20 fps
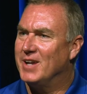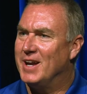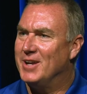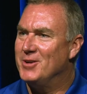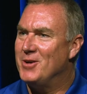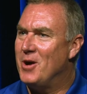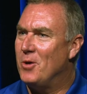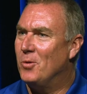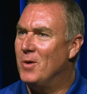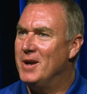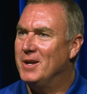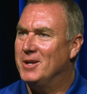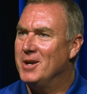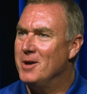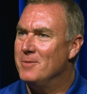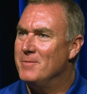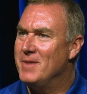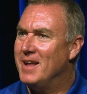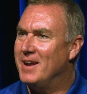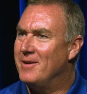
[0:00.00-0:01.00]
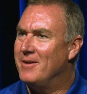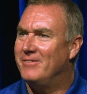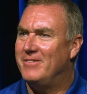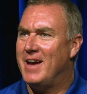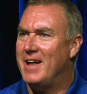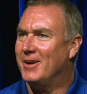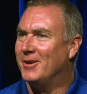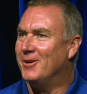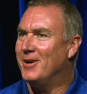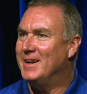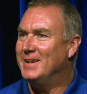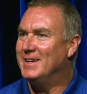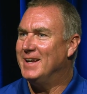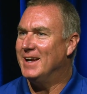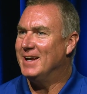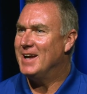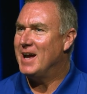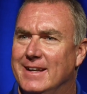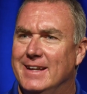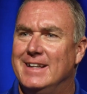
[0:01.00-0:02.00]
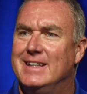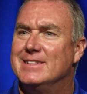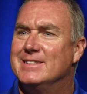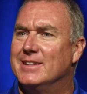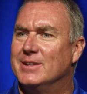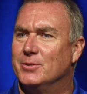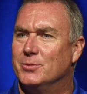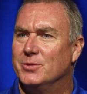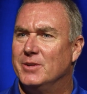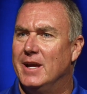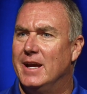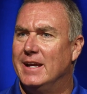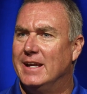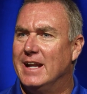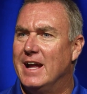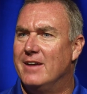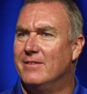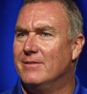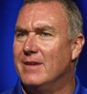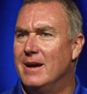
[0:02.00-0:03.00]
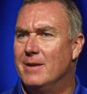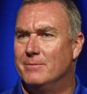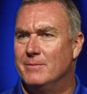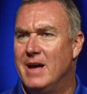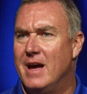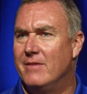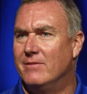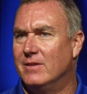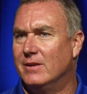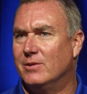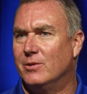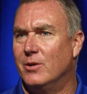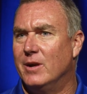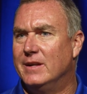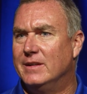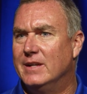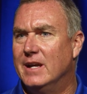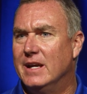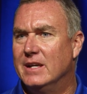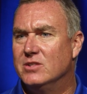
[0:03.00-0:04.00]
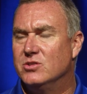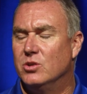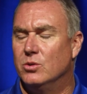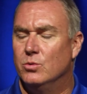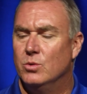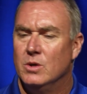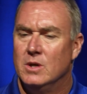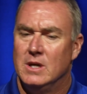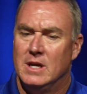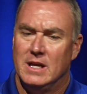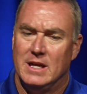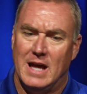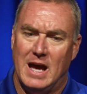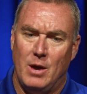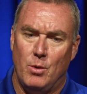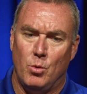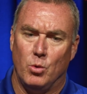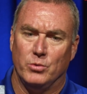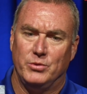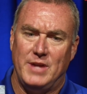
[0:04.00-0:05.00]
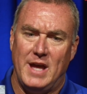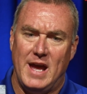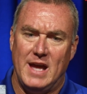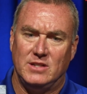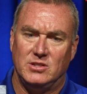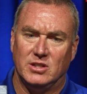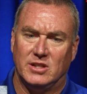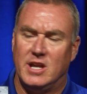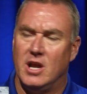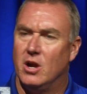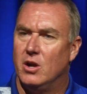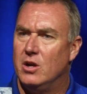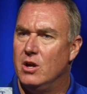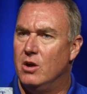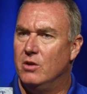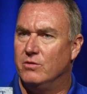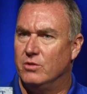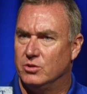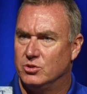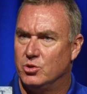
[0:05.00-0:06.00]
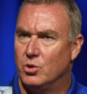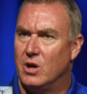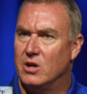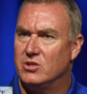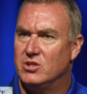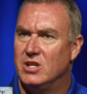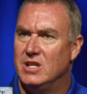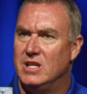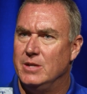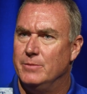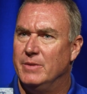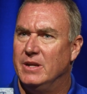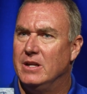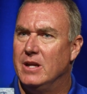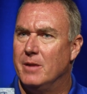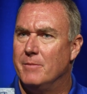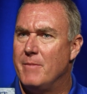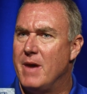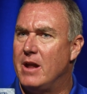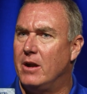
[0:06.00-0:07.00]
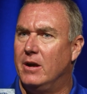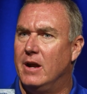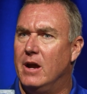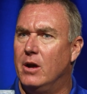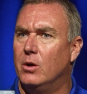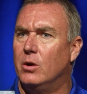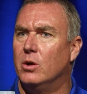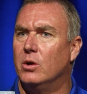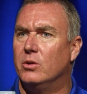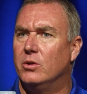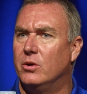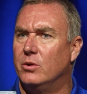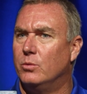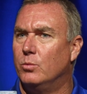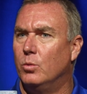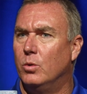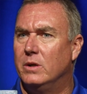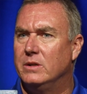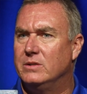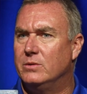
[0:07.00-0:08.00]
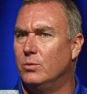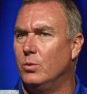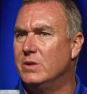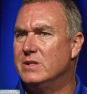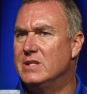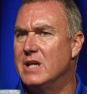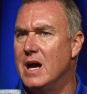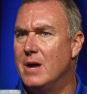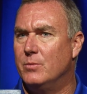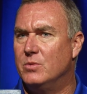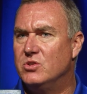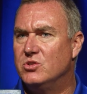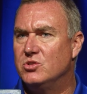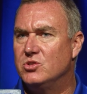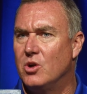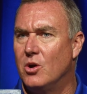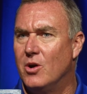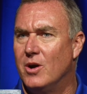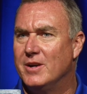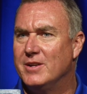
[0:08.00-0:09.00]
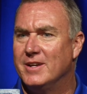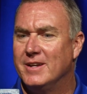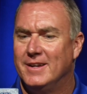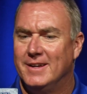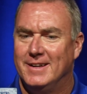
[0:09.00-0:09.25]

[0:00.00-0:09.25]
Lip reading: thing I do, I wake up, man, I've had a great day, any single day, and I'm having a great day. So I want that to carry over to our team. It doesn't matter how early or what time we start.